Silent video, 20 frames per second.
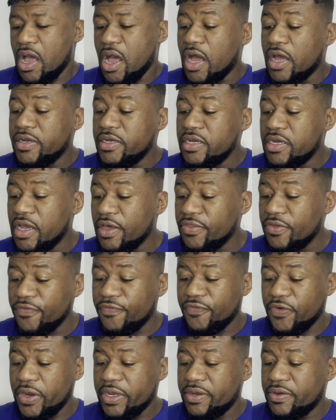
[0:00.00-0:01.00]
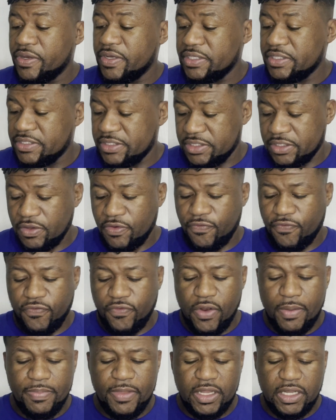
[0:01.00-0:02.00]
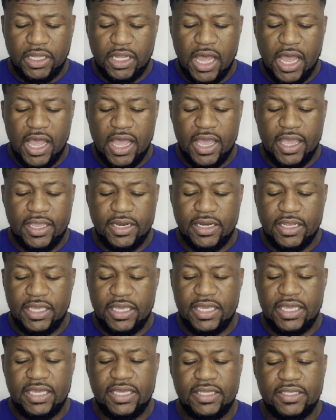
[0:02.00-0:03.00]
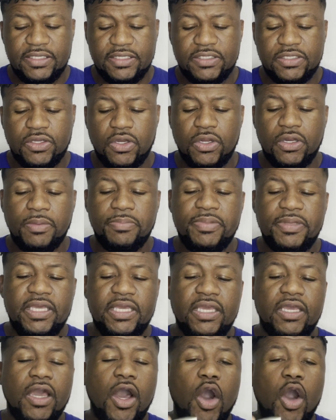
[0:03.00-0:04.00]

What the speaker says: Another fragrance from the line is gonna be